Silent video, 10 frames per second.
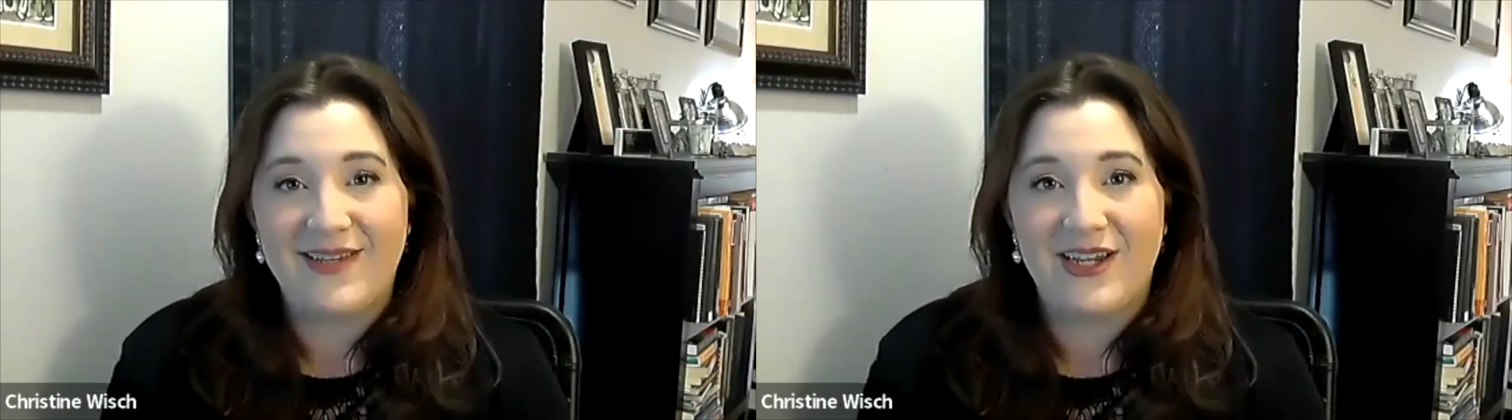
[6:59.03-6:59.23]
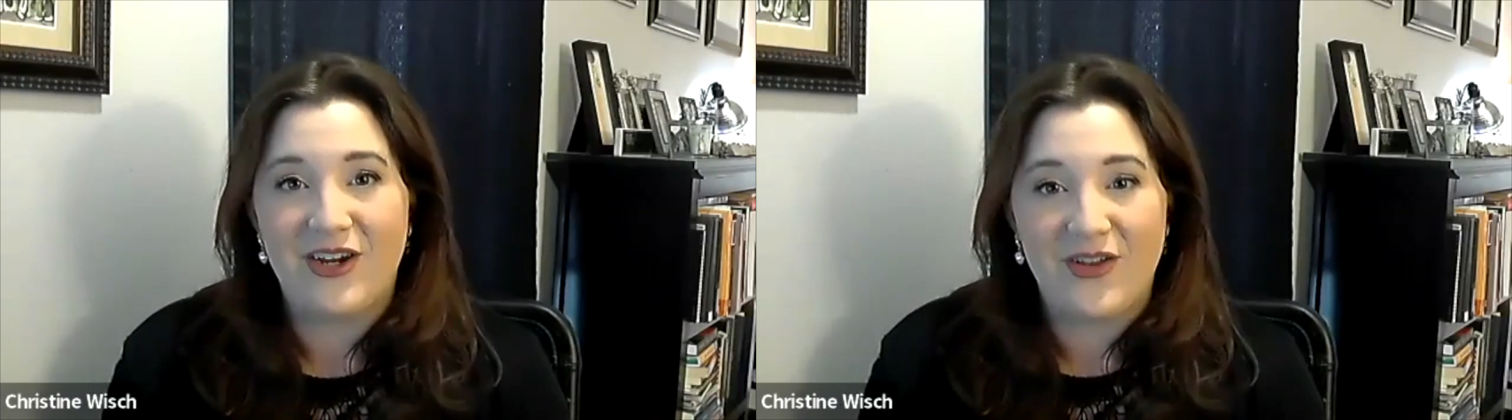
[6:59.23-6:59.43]

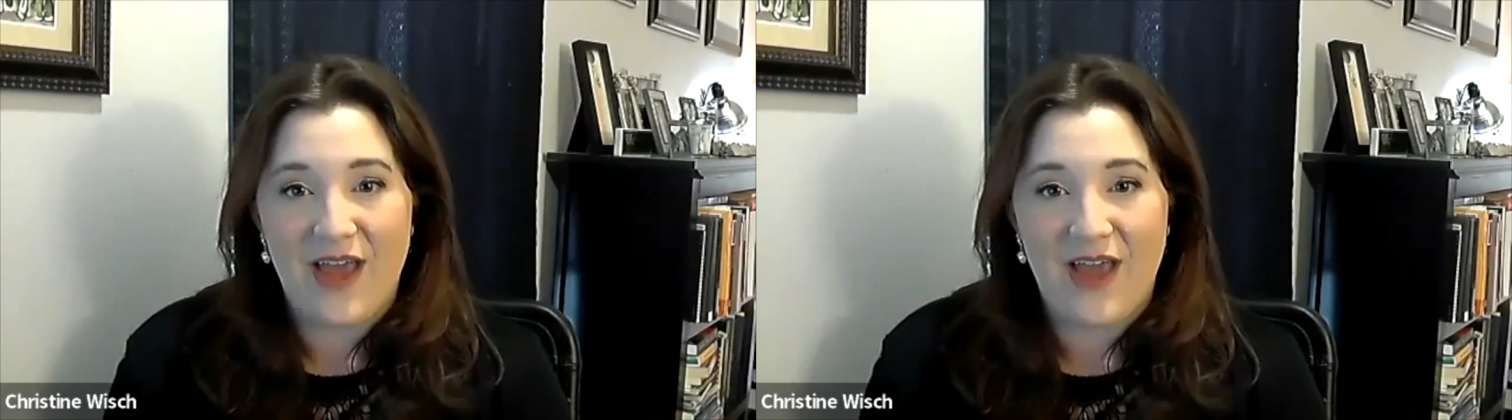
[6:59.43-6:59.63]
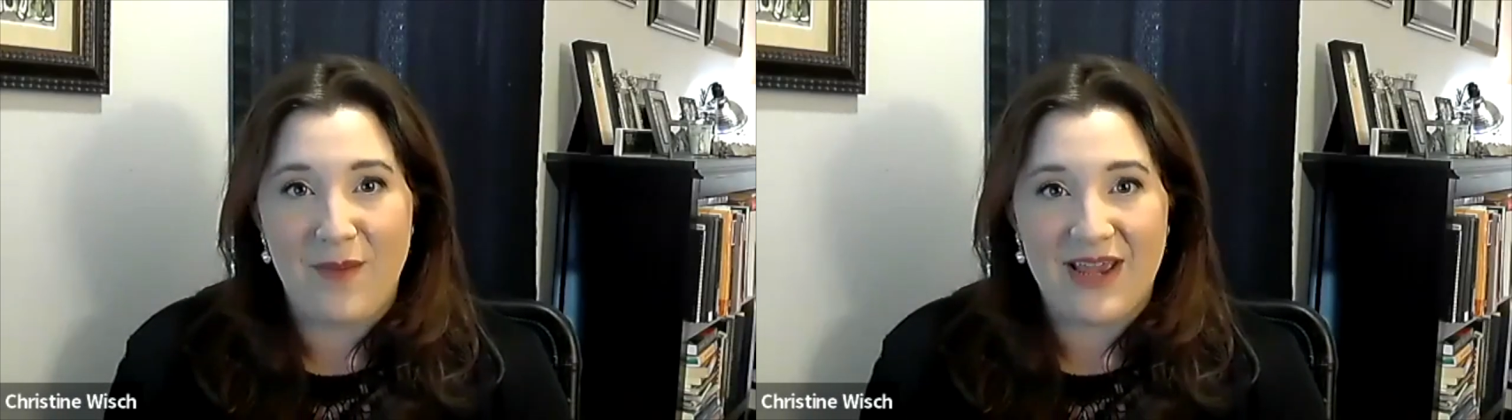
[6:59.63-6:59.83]
here,
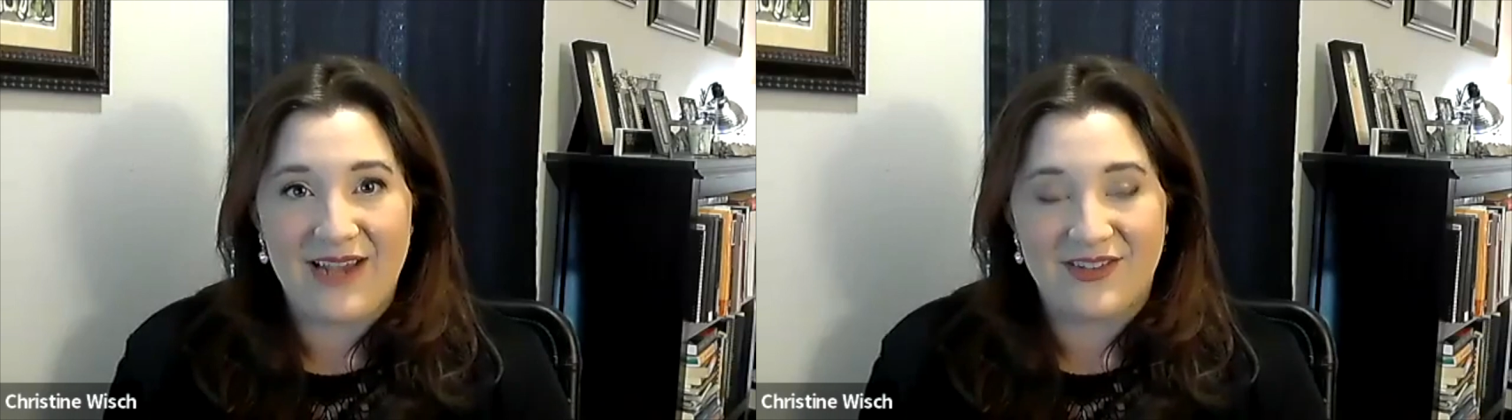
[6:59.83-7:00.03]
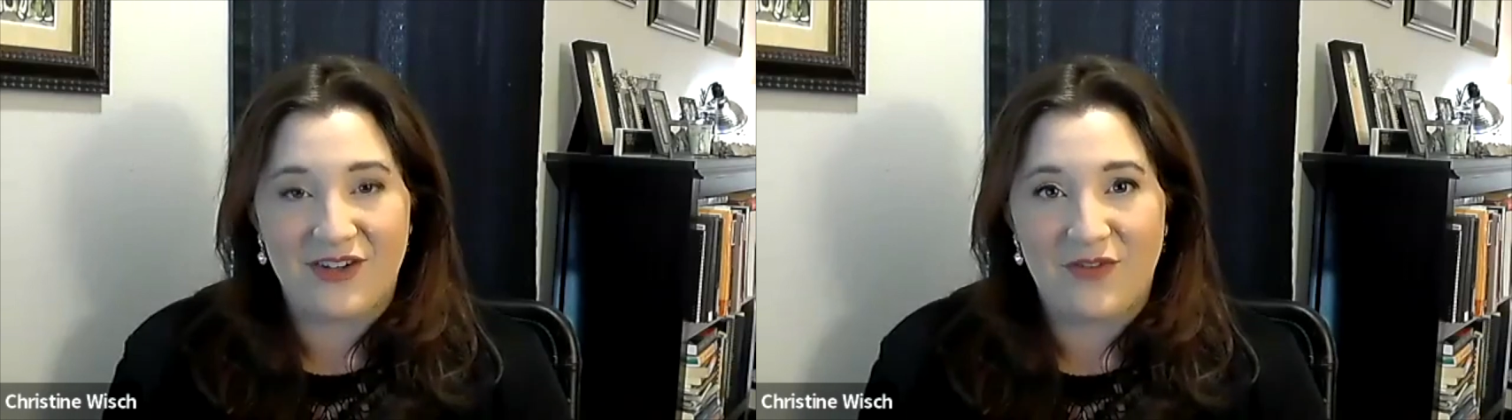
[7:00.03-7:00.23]
um, in
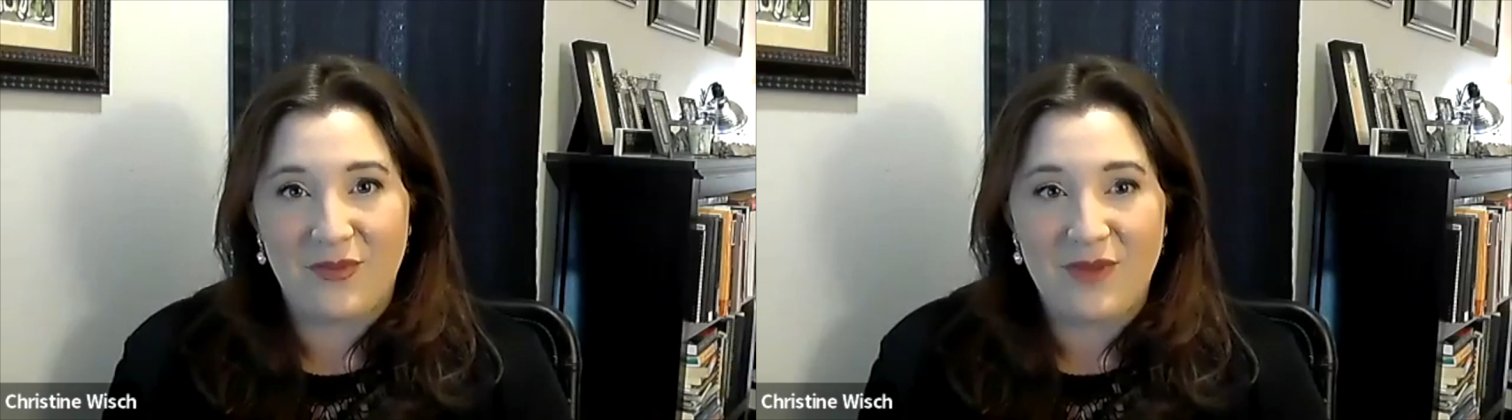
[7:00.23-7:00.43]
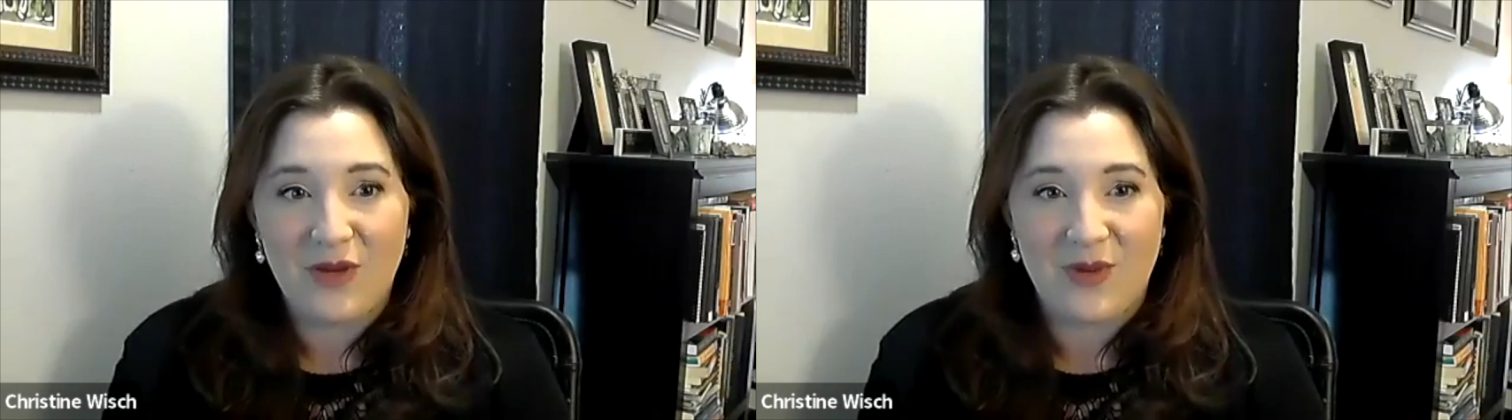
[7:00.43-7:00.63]
case they're
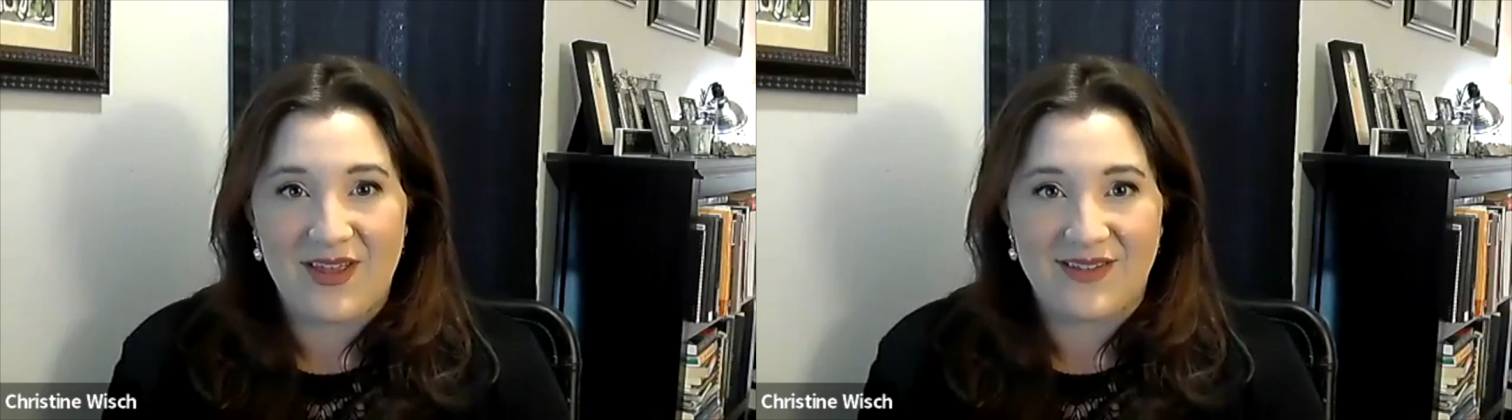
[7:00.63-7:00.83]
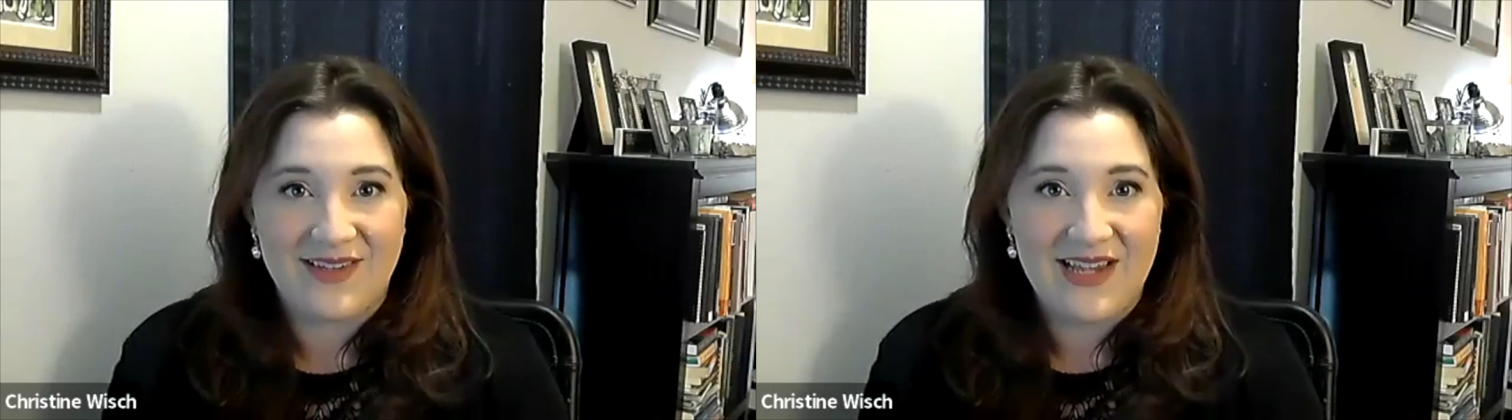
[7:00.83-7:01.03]
unfamiliar with
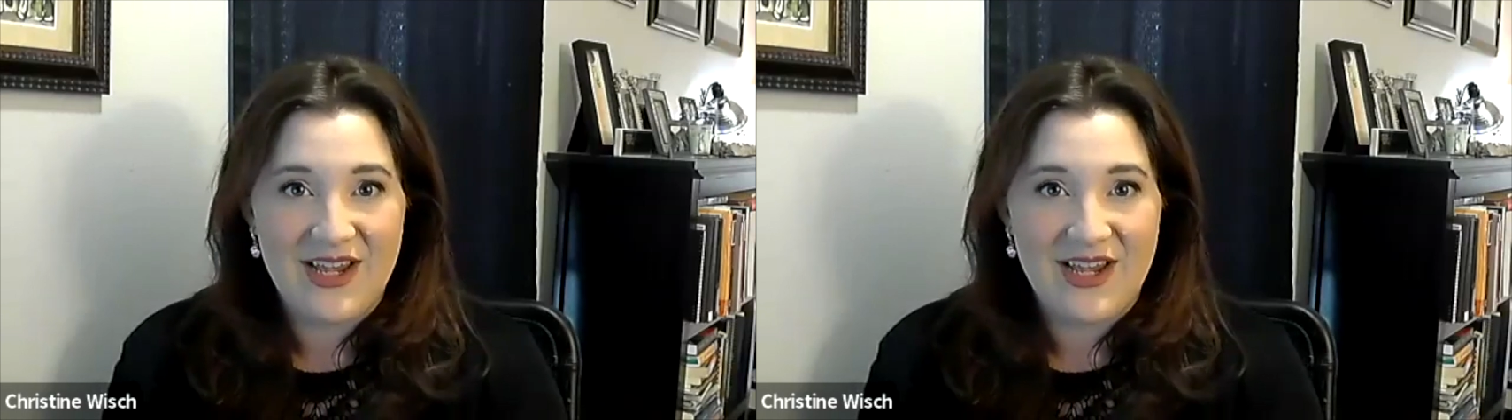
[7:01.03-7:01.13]
this.